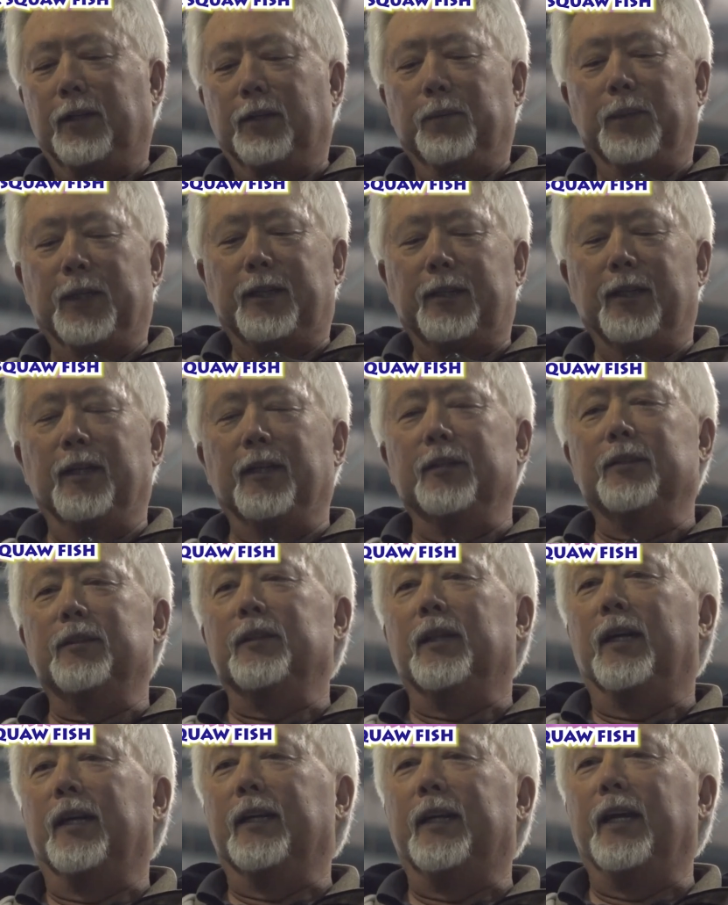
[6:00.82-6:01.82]
because,
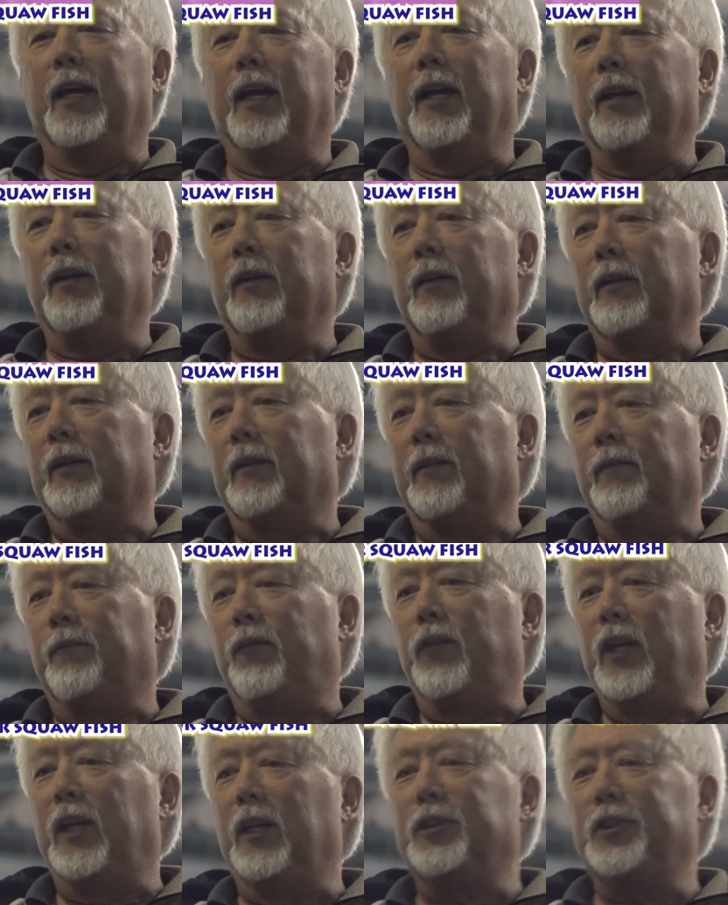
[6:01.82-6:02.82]
again,
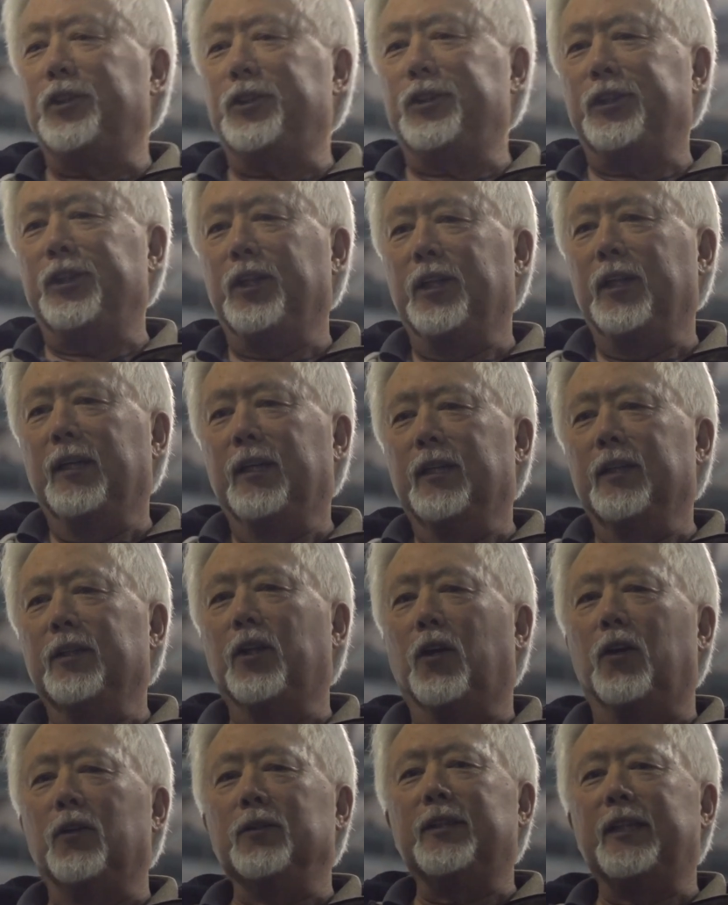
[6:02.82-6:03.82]
fish
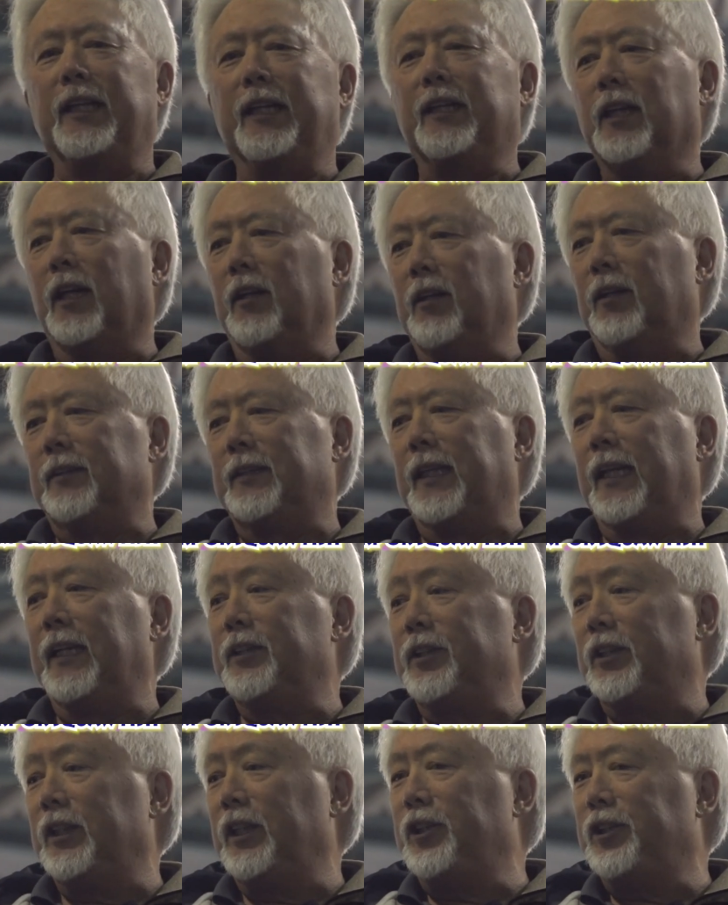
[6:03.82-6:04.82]
don't see colors. They
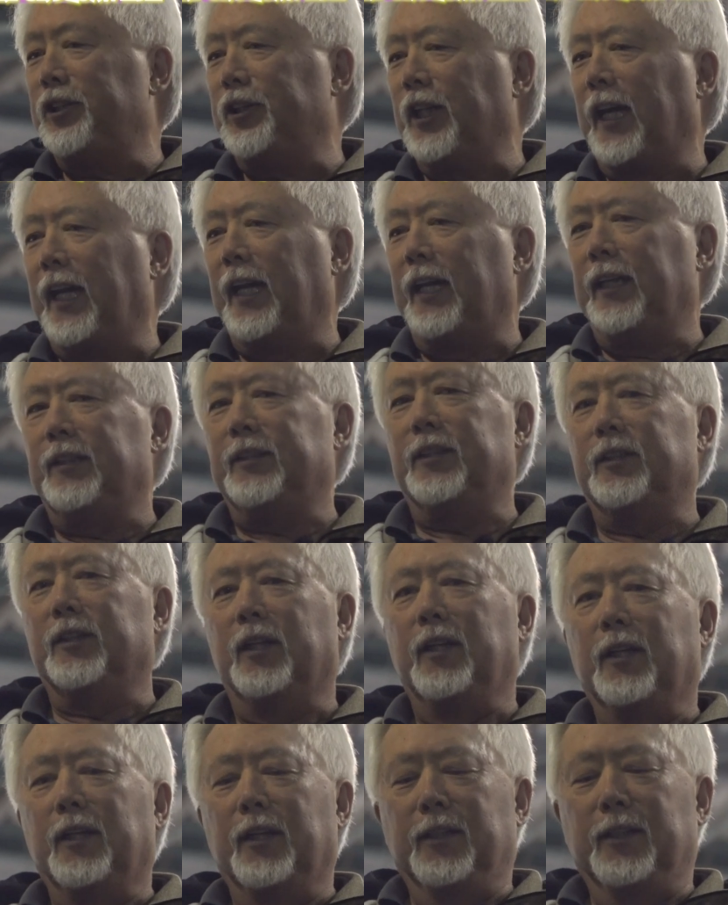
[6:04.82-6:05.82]
see shades.
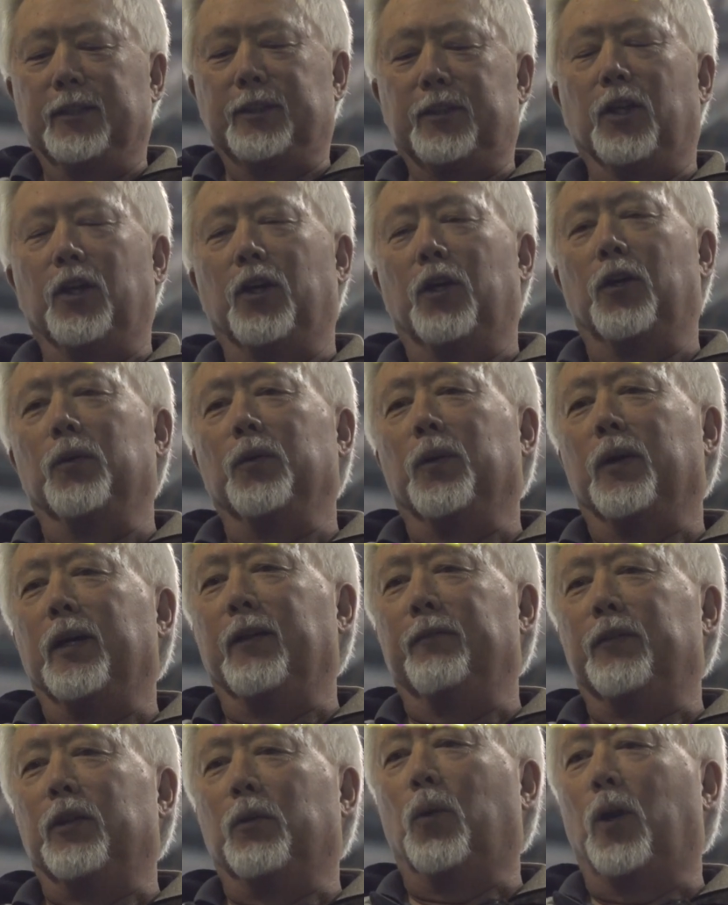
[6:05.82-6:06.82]
So
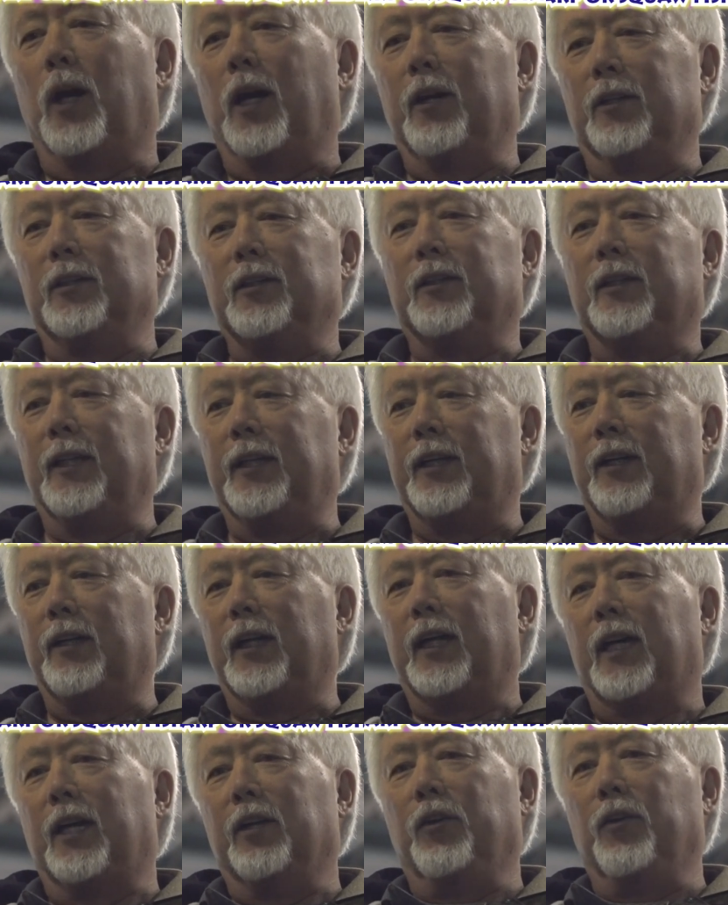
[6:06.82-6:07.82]
if the water's clear,
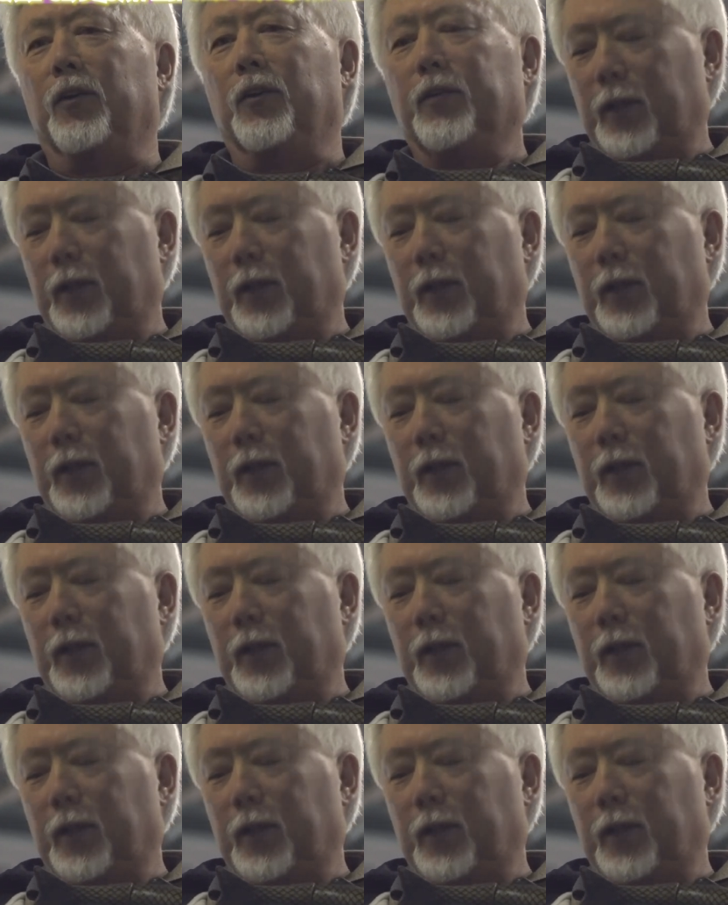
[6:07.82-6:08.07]
I'll use